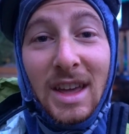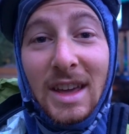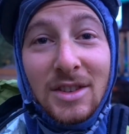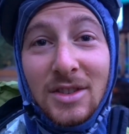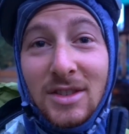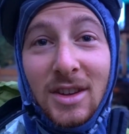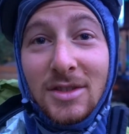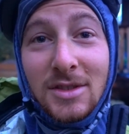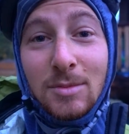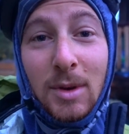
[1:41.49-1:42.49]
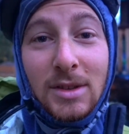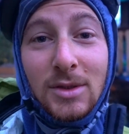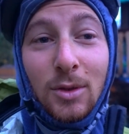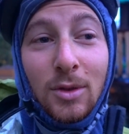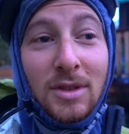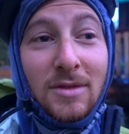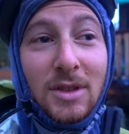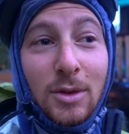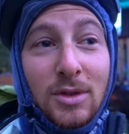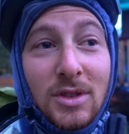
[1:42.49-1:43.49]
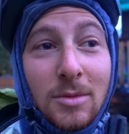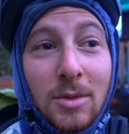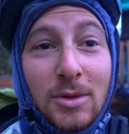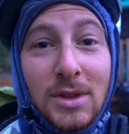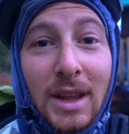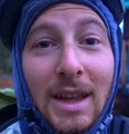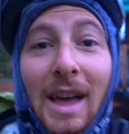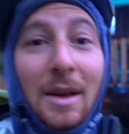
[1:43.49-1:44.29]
it just touches my soul even though it's the most like